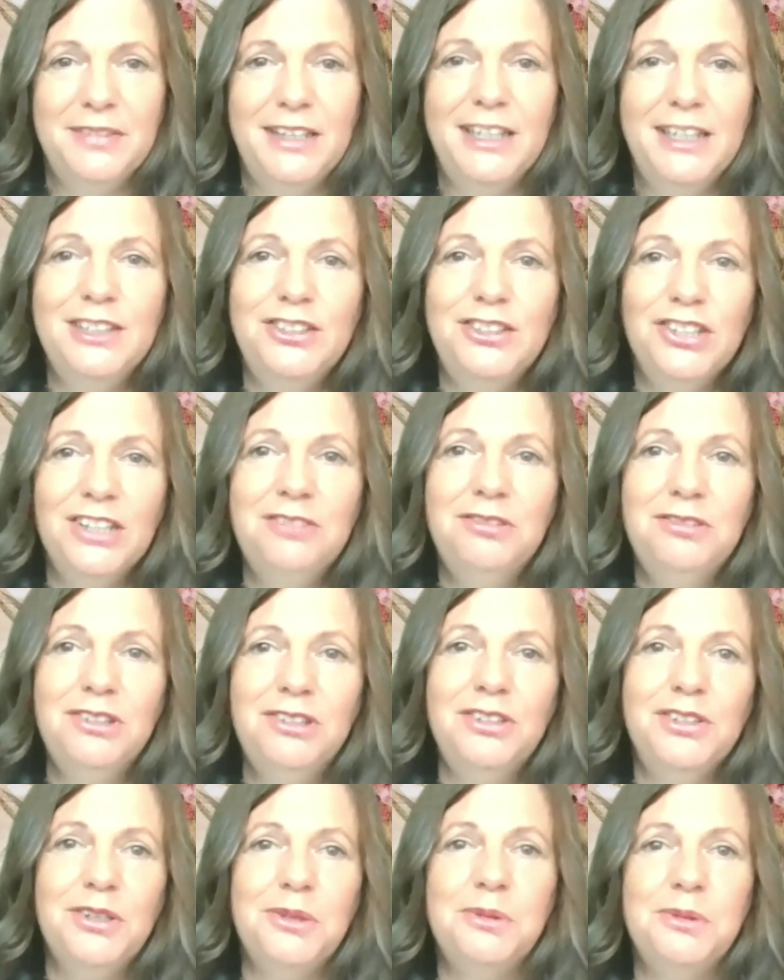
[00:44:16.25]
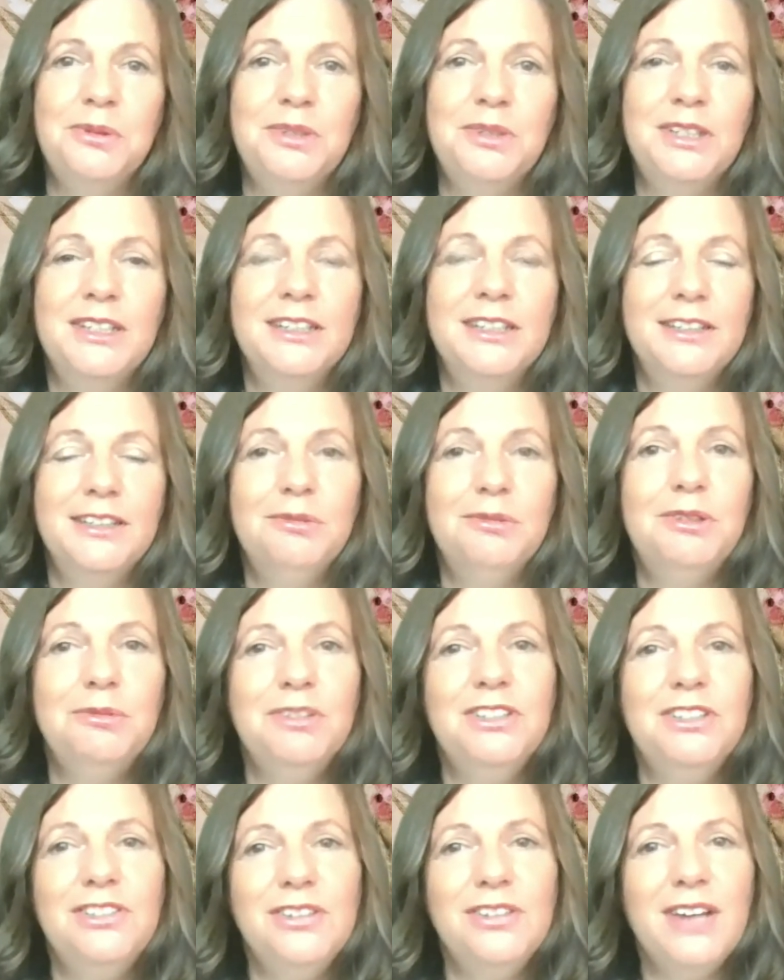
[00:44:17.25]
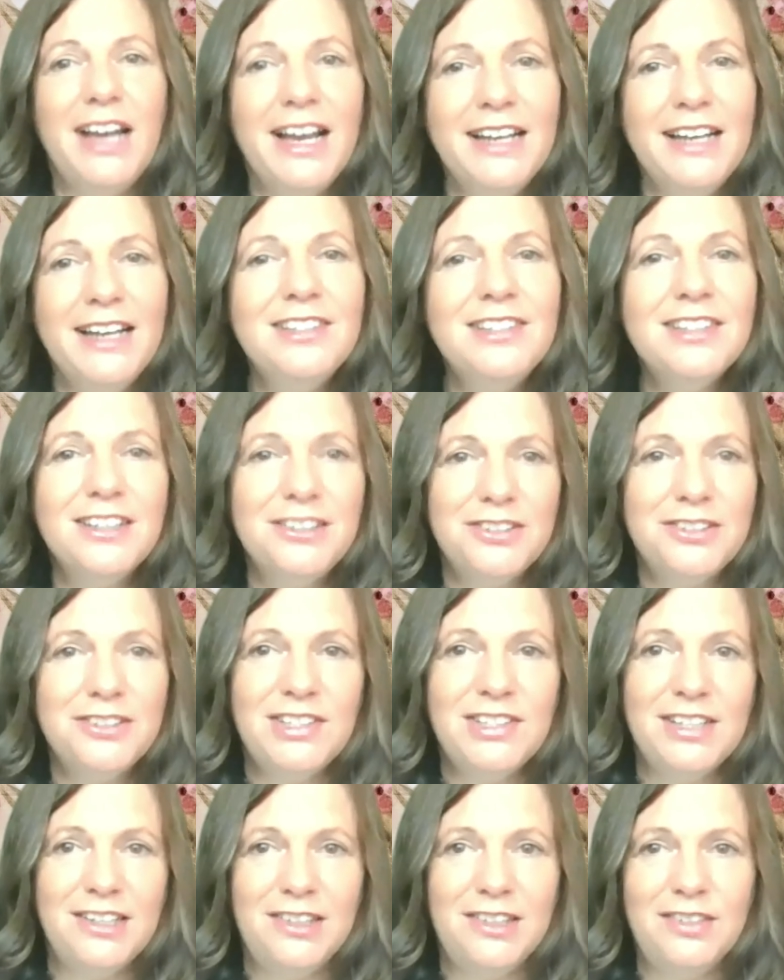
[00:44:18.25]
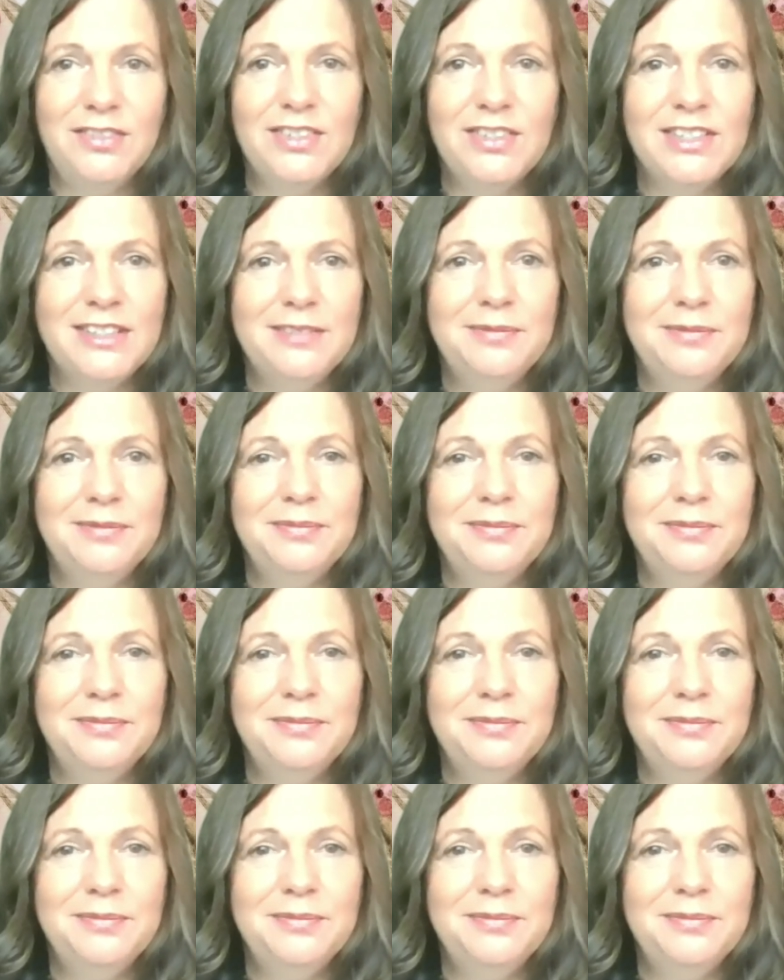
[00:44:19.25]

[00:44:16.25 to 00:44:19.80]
In general, though, we want to ask ourselves